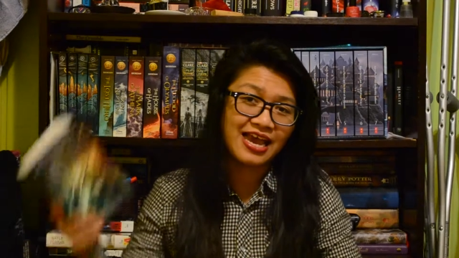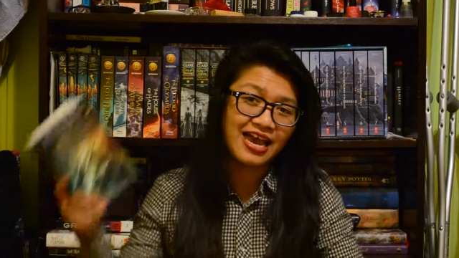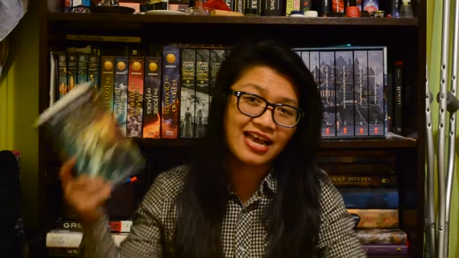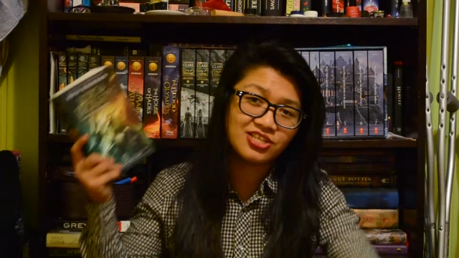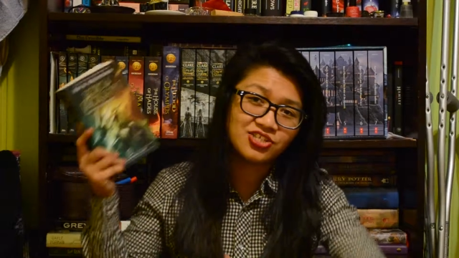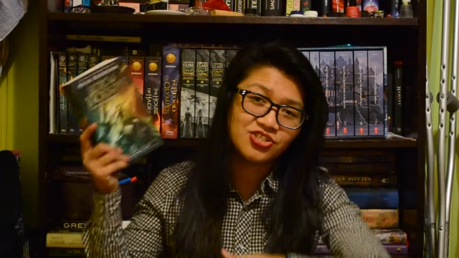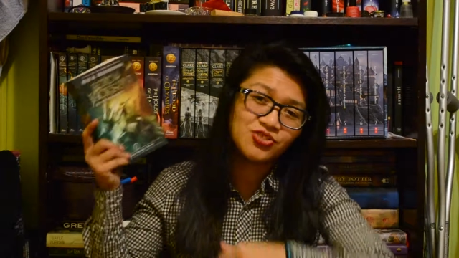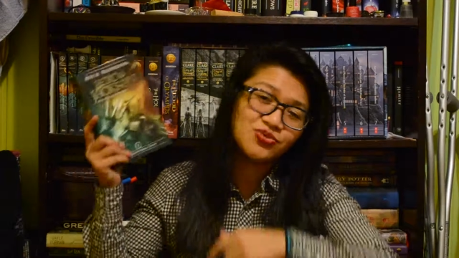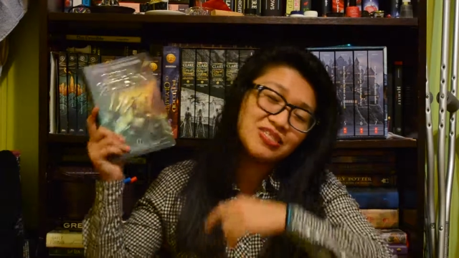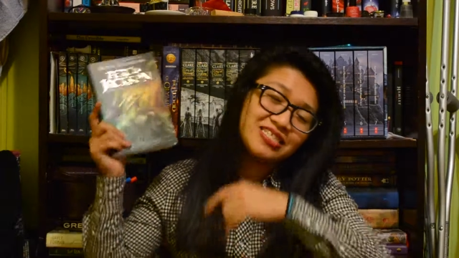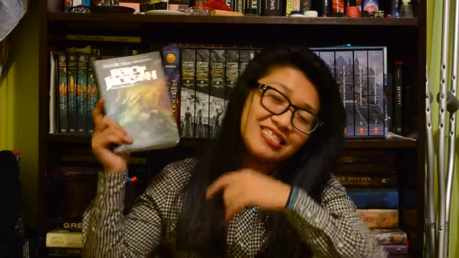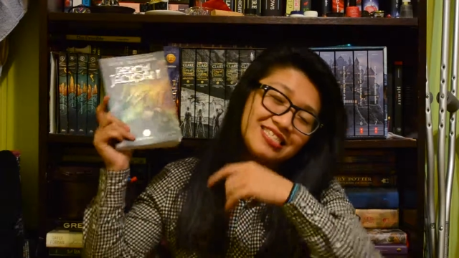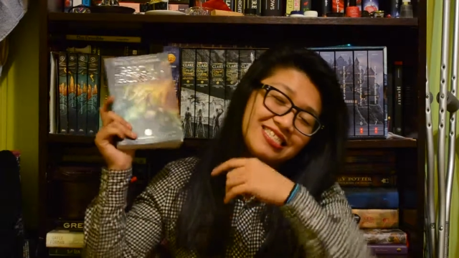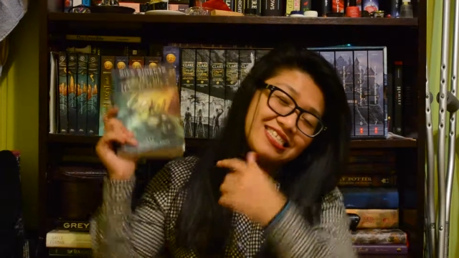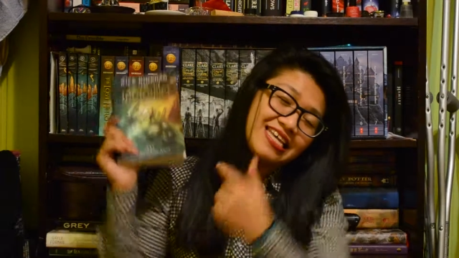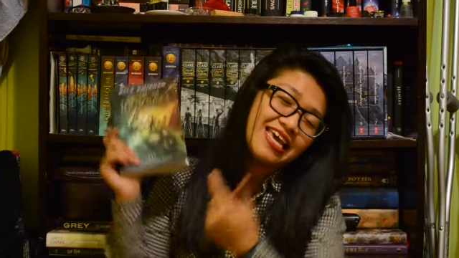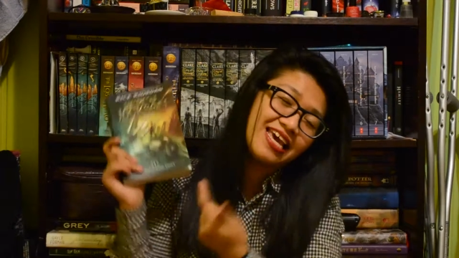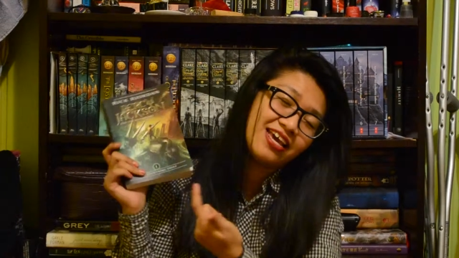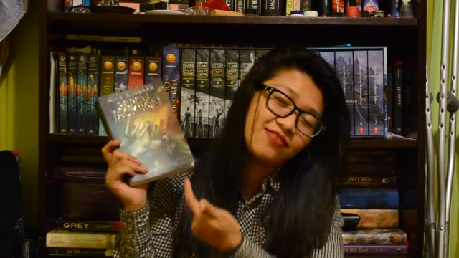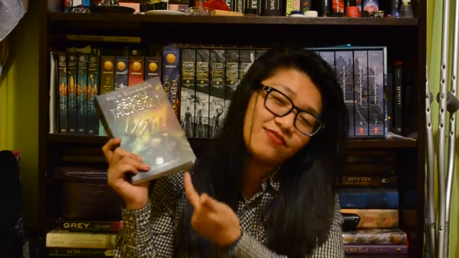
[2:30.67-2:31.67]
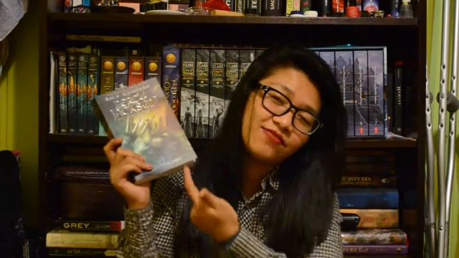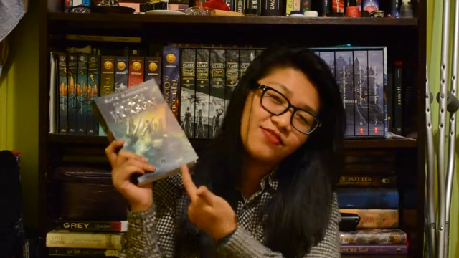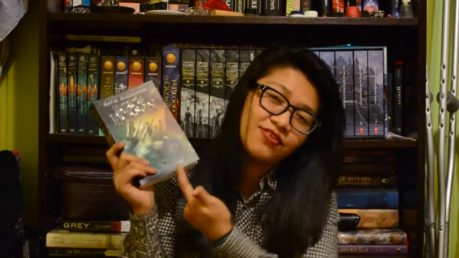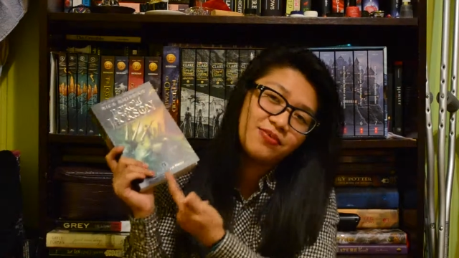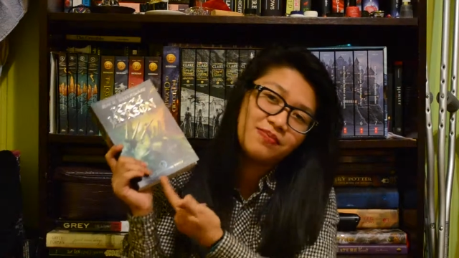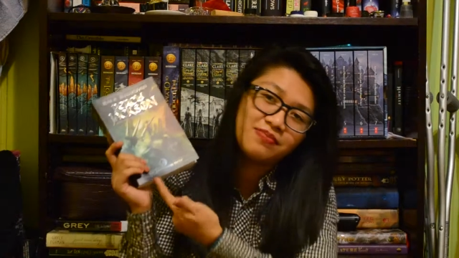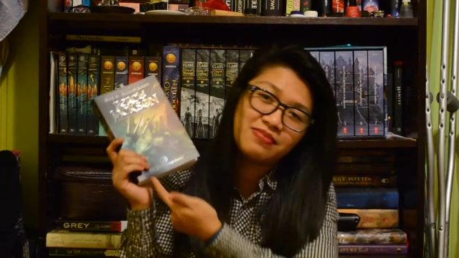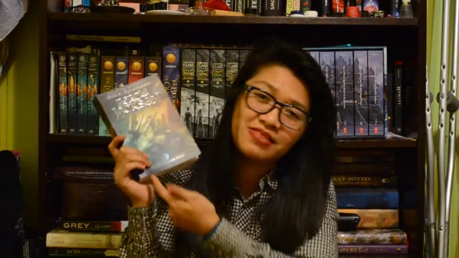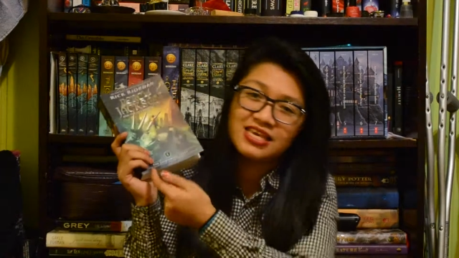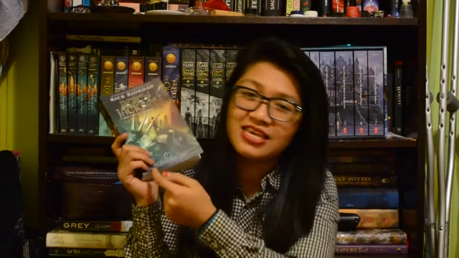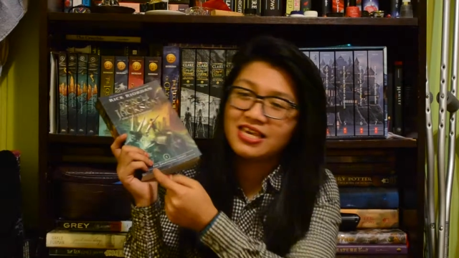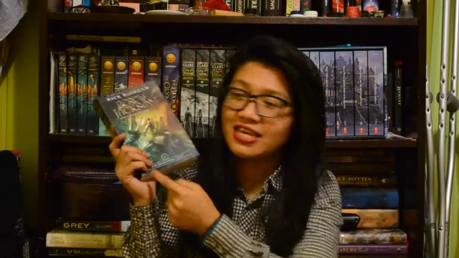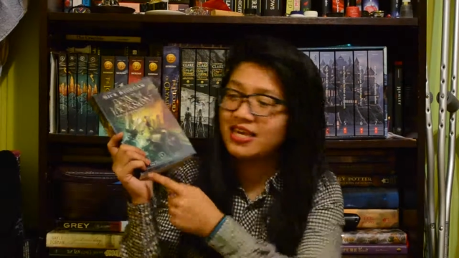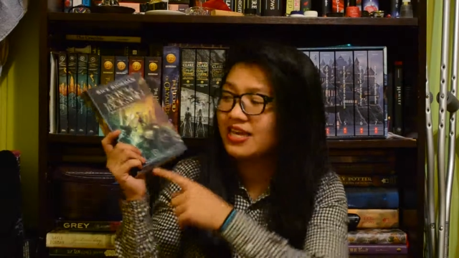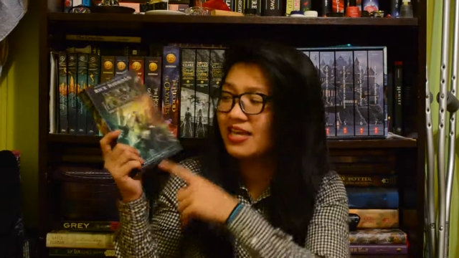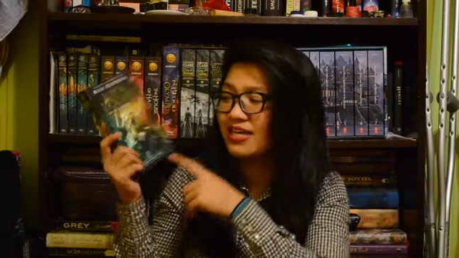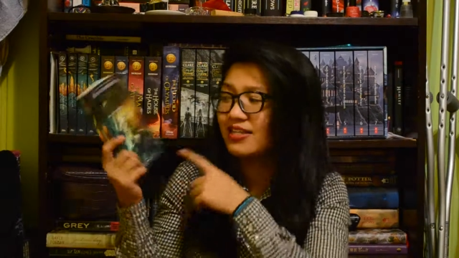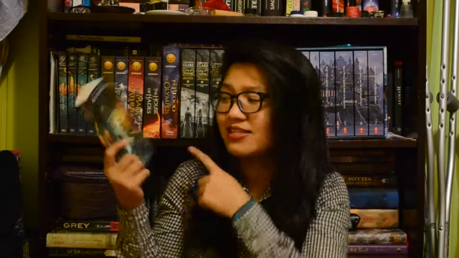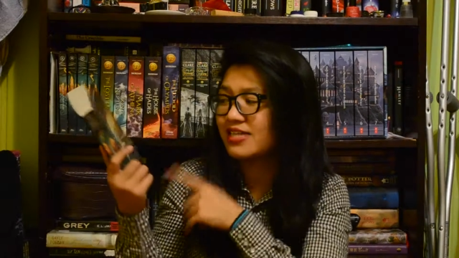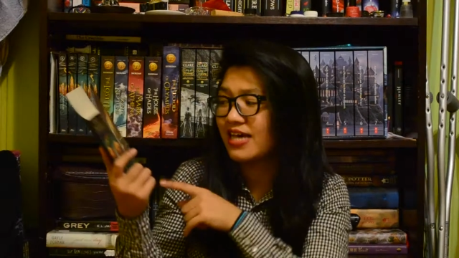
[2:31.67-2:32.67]
as you can take from
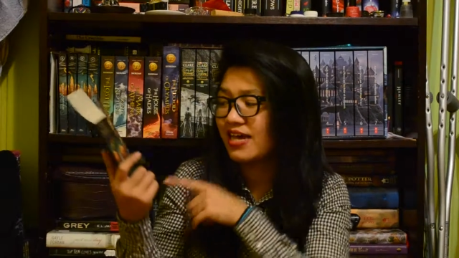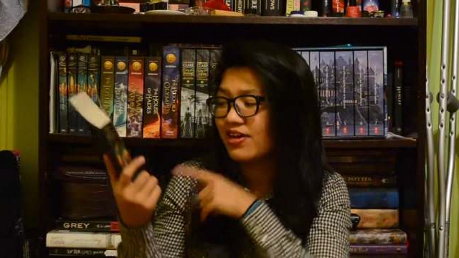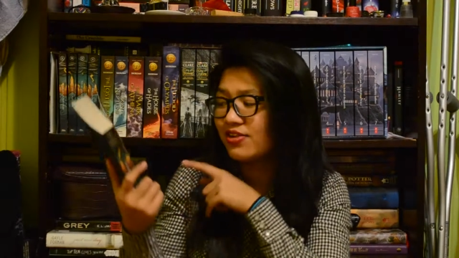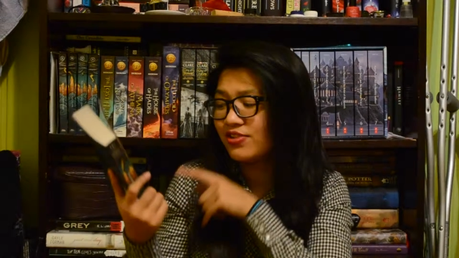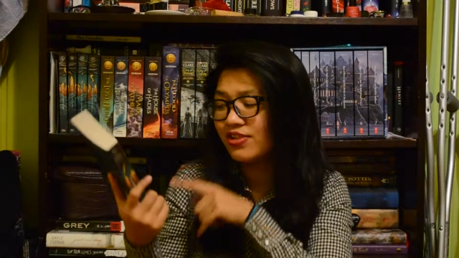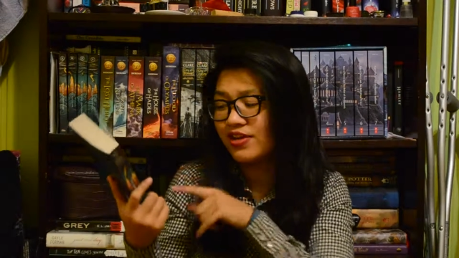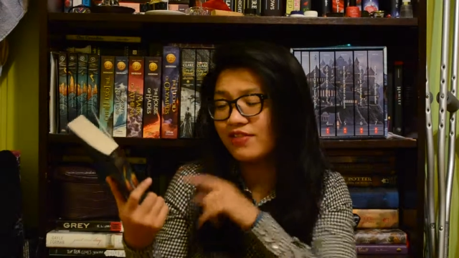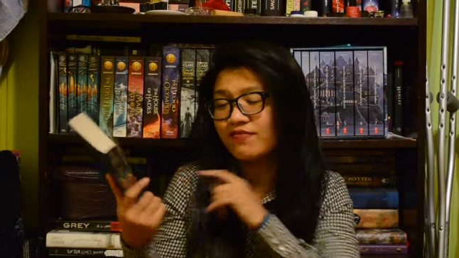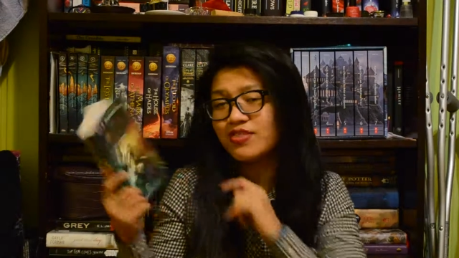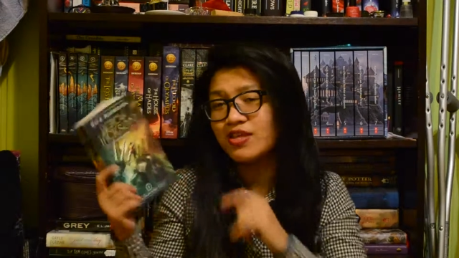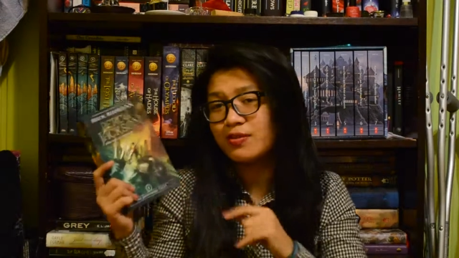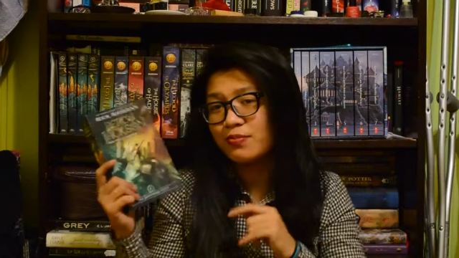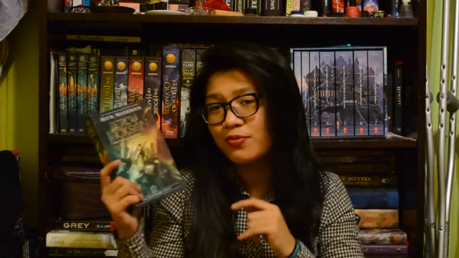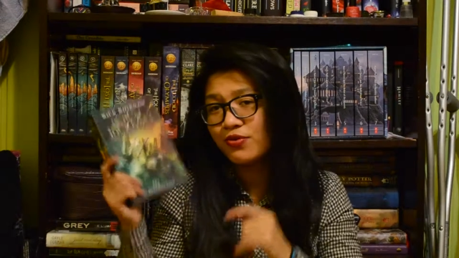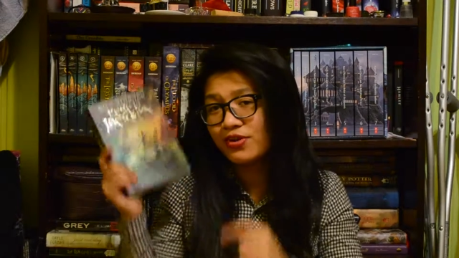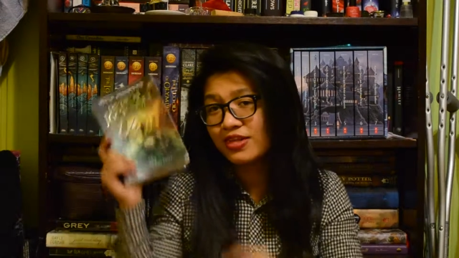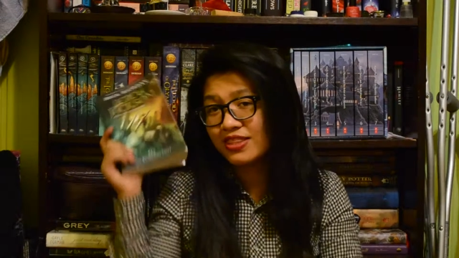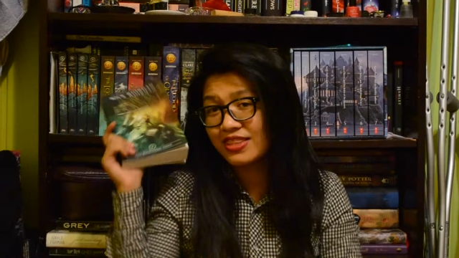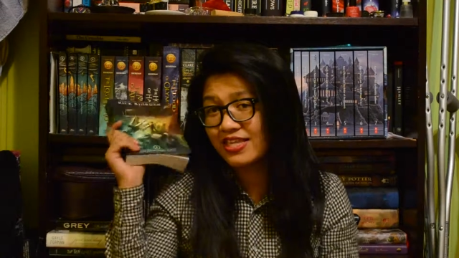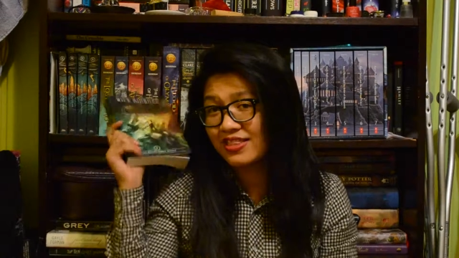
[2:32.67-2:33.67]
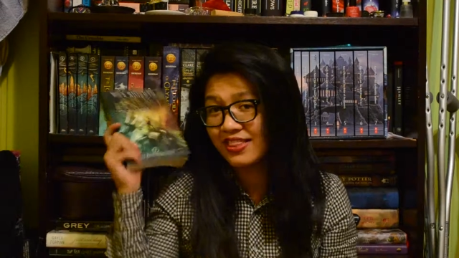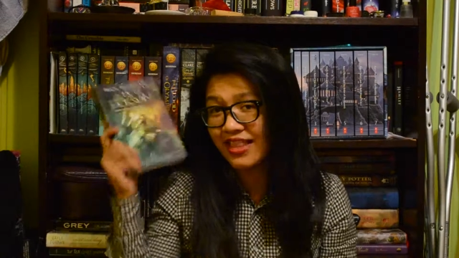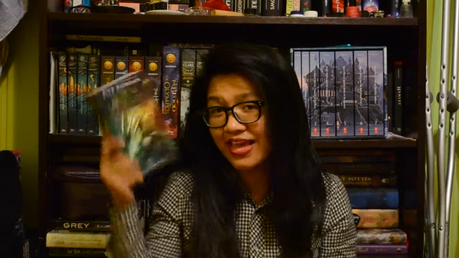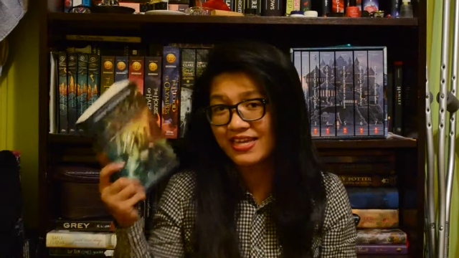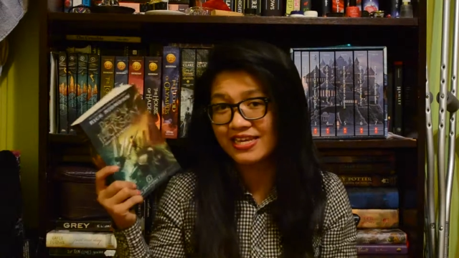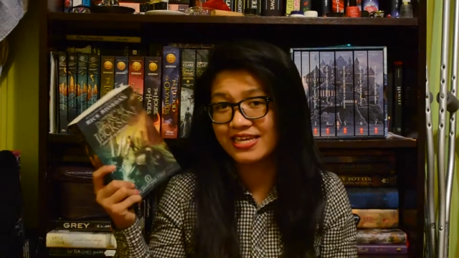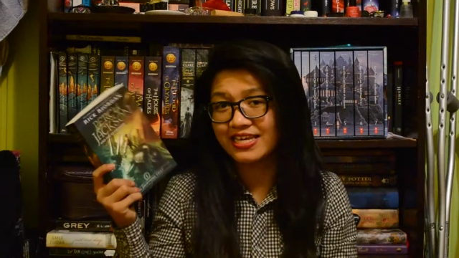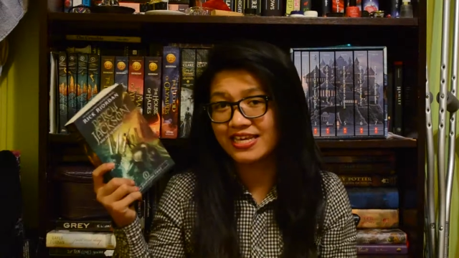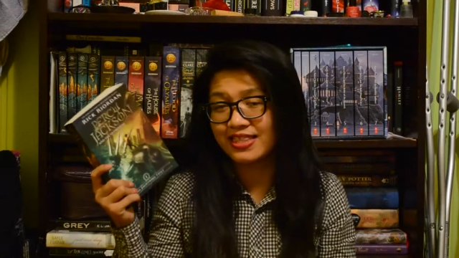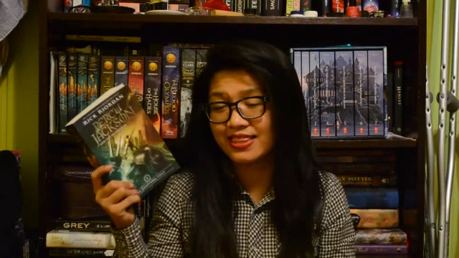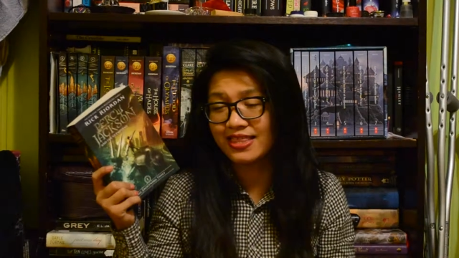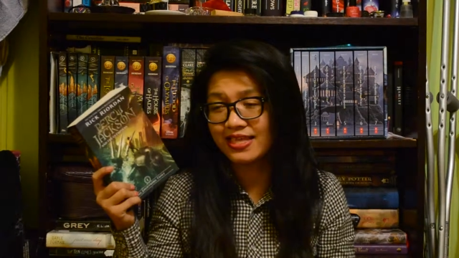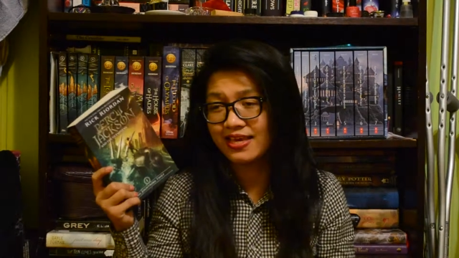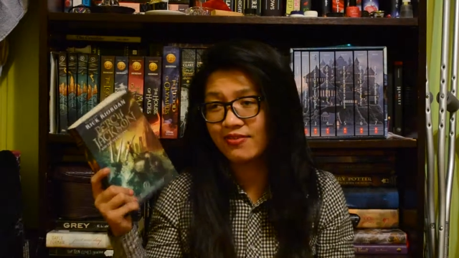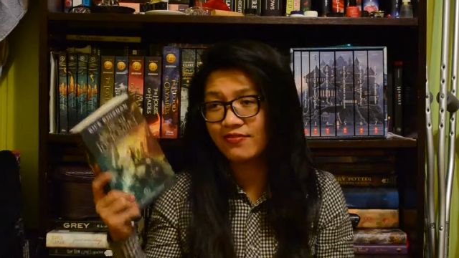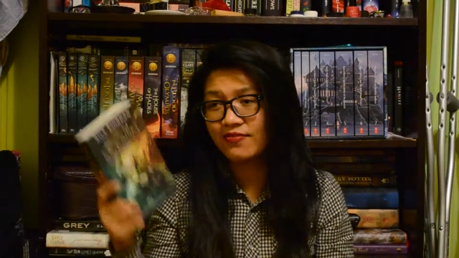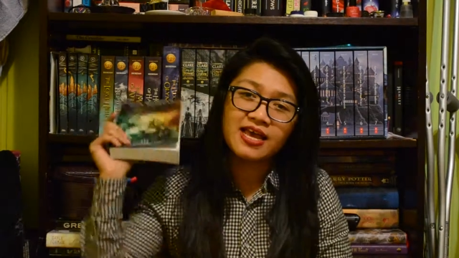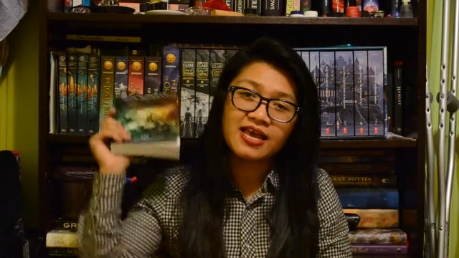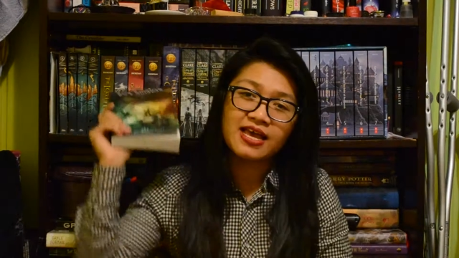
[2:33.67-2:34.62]
the title of the book, The Lightning Thief.